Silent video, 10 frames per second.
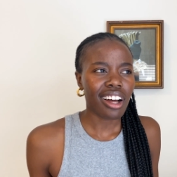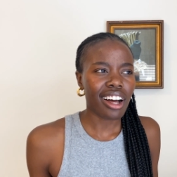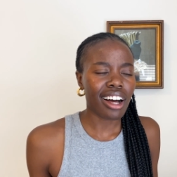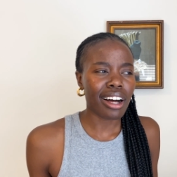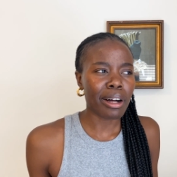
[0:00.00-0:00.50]

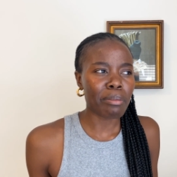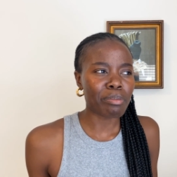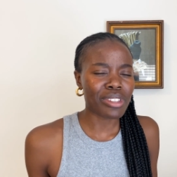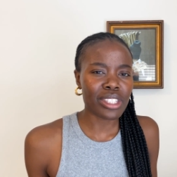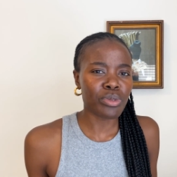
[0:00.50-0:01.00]

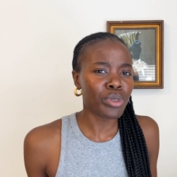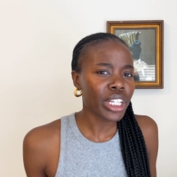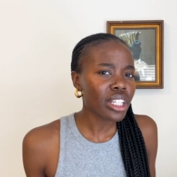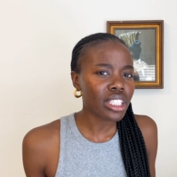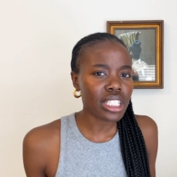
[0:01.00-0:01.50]
um,
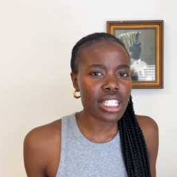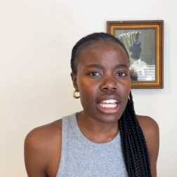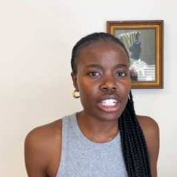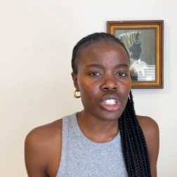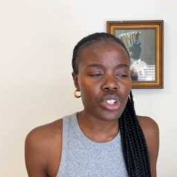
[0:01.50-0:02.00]
real
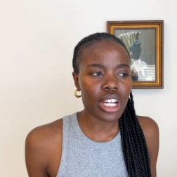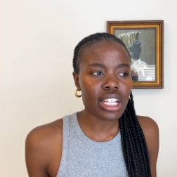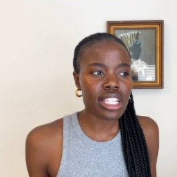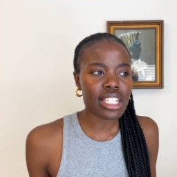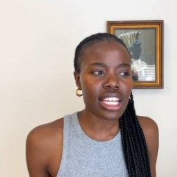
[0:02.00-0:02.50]

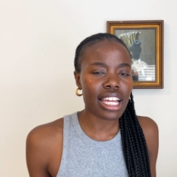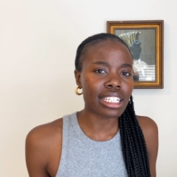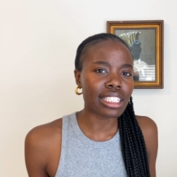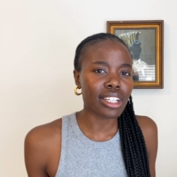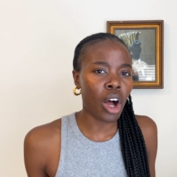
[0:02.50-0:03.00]
disinterest
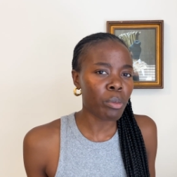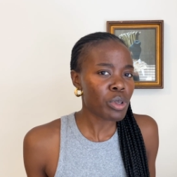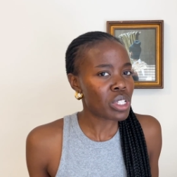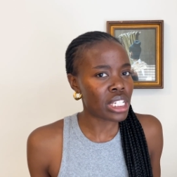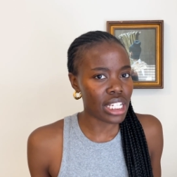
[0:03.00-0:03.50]
and
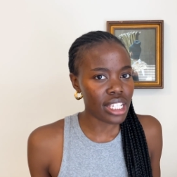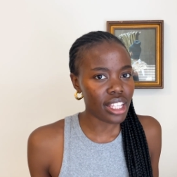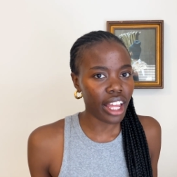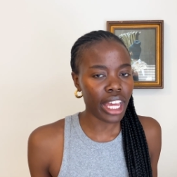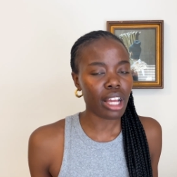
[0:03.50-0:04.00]
almost
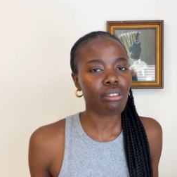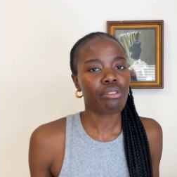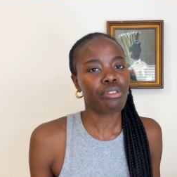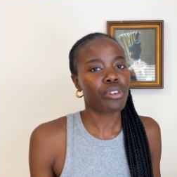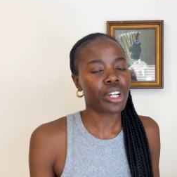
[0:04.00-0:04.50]
dislike
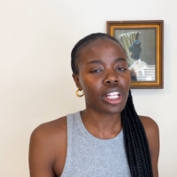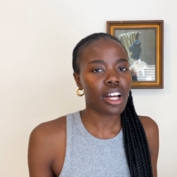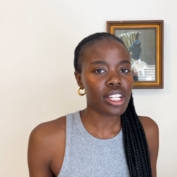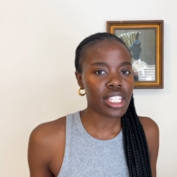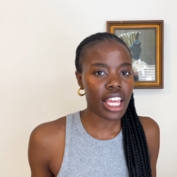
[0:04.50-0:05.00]
for
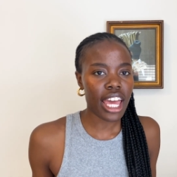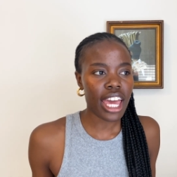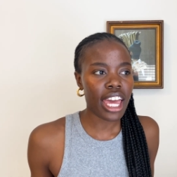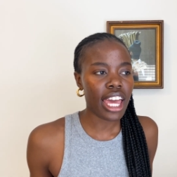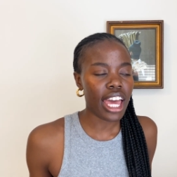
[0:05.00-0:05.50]

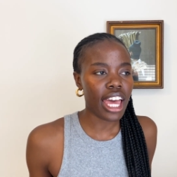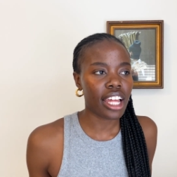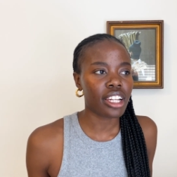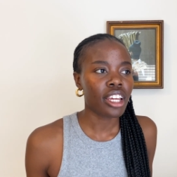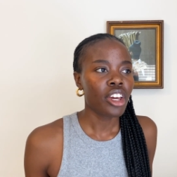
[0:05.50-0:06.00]
Glossier
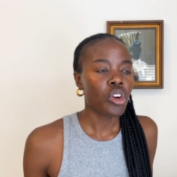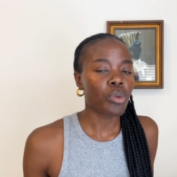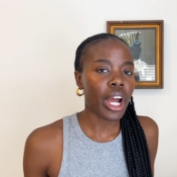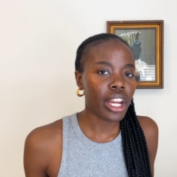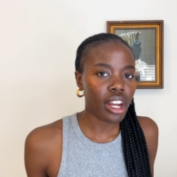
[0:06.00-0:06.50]
and
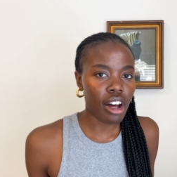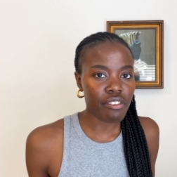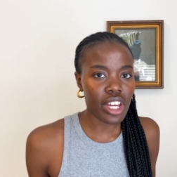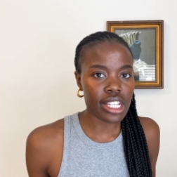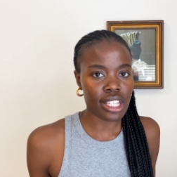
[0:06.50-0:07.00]
write it
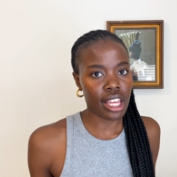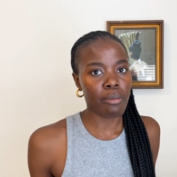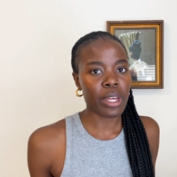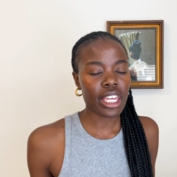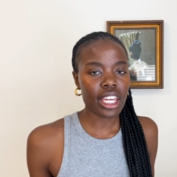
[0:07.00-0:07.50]
off as
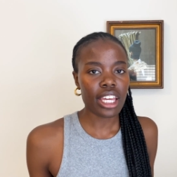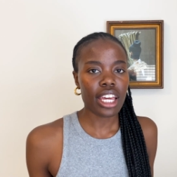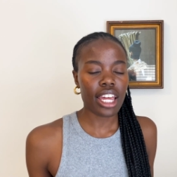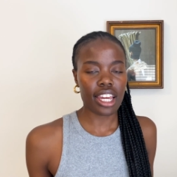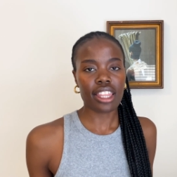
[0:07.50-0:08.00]

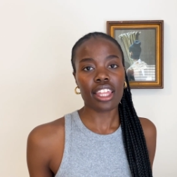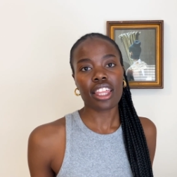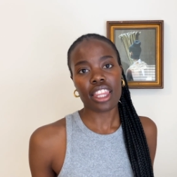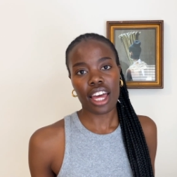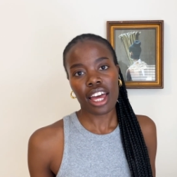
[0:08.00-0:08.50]
gimmicky and I
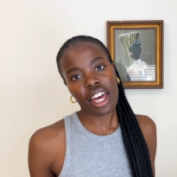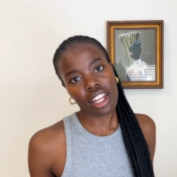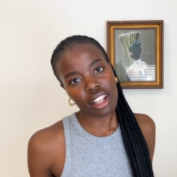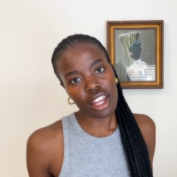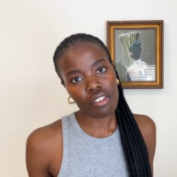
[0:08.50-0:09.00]
think that had
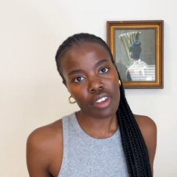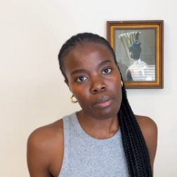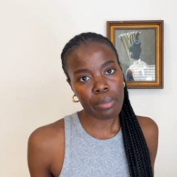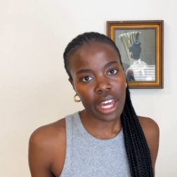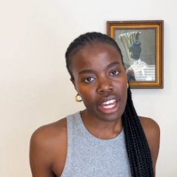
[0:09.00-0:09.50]
a lot of
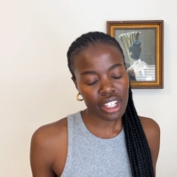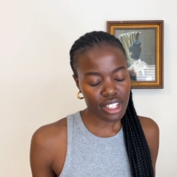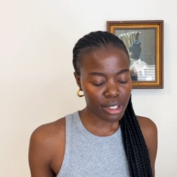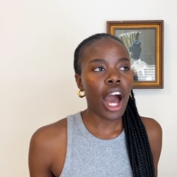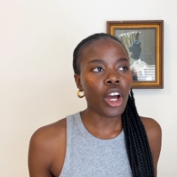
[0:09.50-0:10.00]

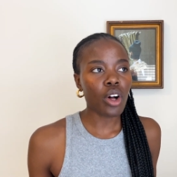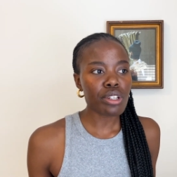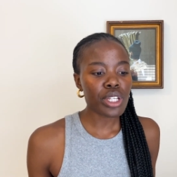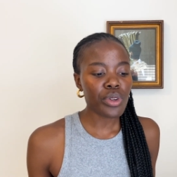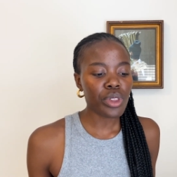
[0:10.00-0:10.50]
impact. I
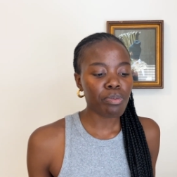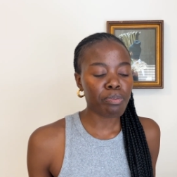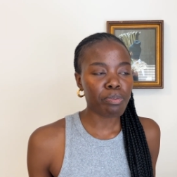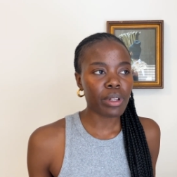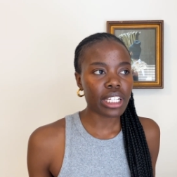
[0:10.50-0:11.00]
also
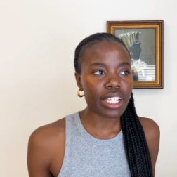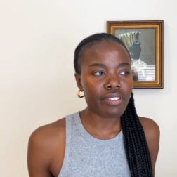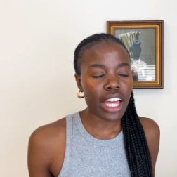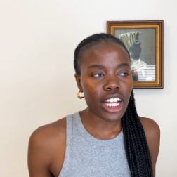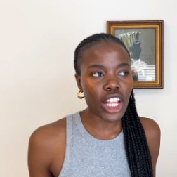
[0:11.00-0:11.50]
believe
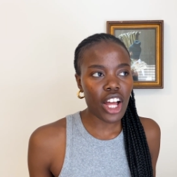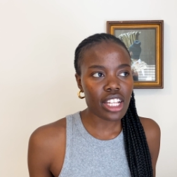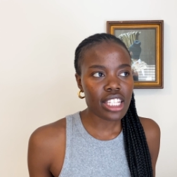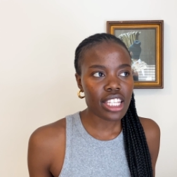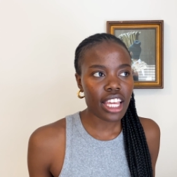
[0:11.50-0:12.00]
that
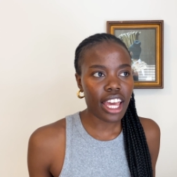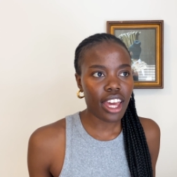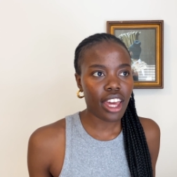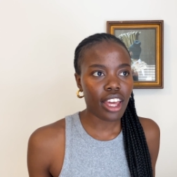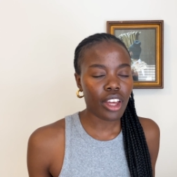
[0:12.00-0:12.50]

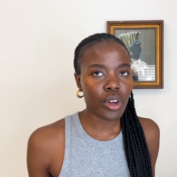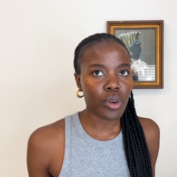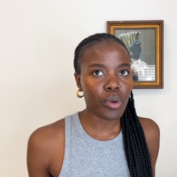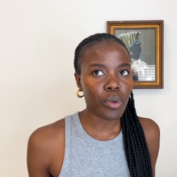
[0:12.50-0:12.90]
Glossier